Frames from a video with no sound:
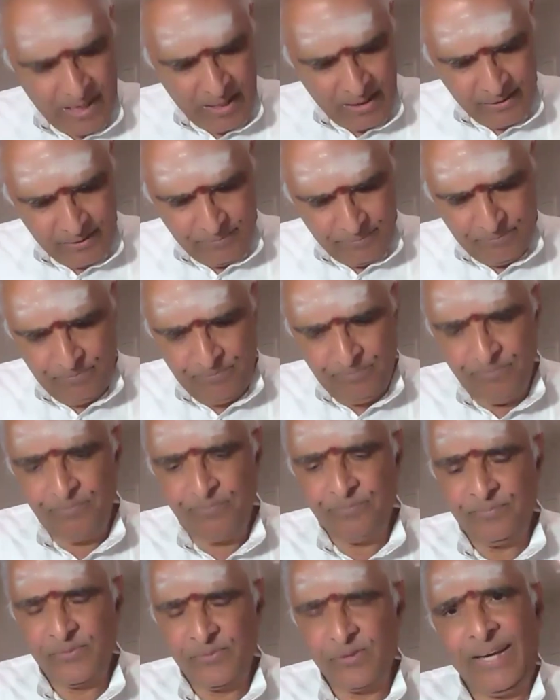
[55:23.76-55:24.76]
we call it,
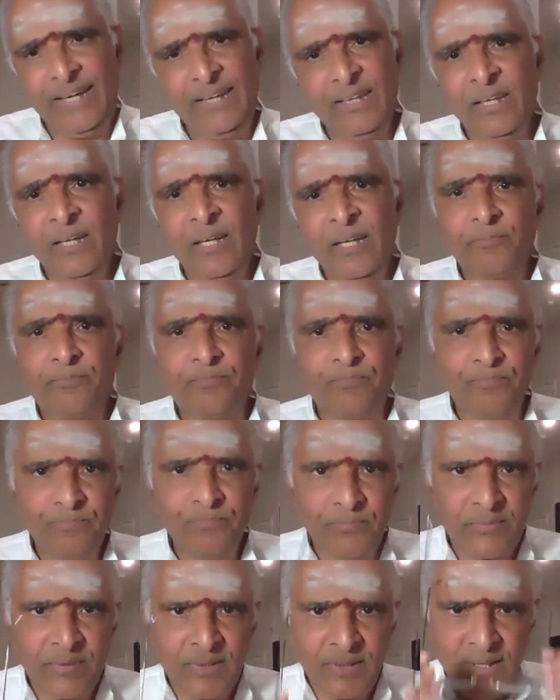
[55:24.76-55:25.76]
right?
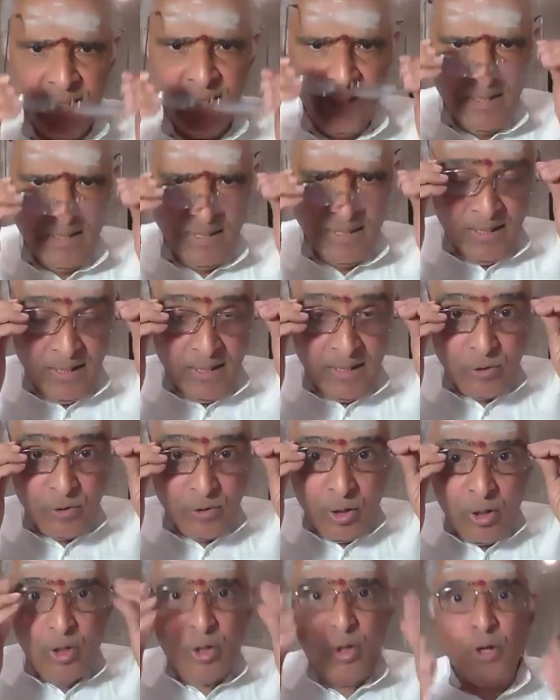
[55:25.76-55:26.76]

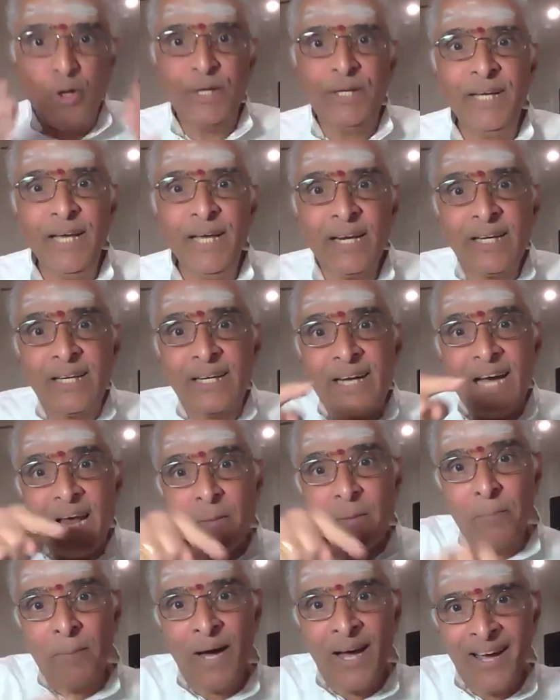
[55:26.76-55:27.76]
So here
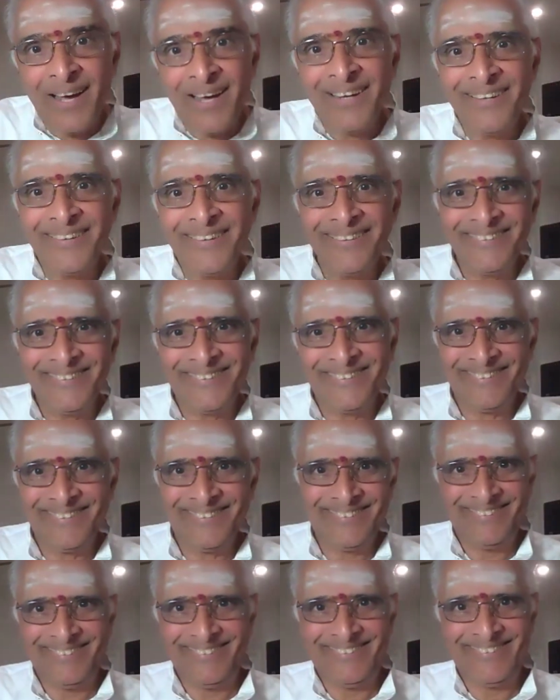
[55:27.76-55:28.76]
karma,
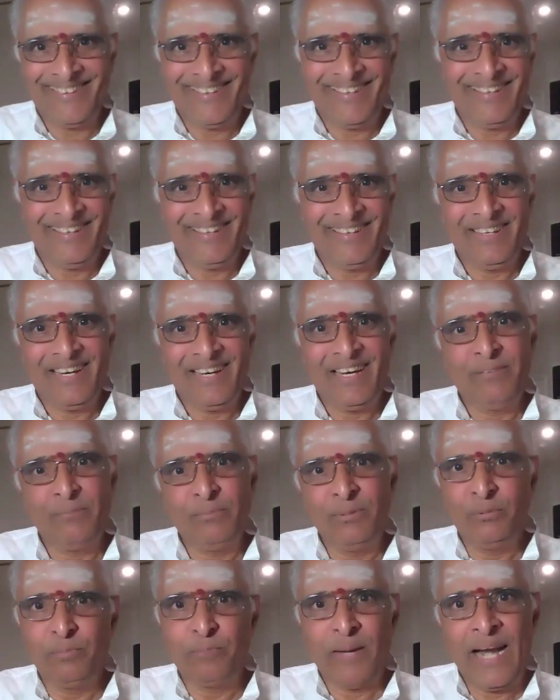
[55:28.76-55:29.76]

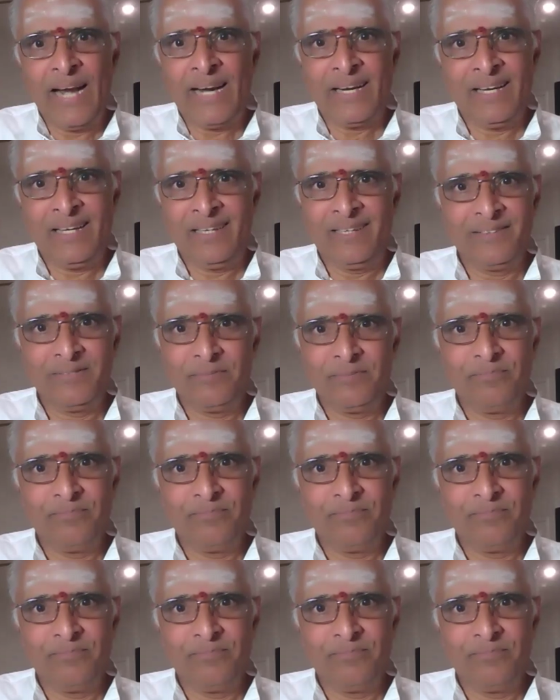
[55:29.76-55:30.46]
it means prana.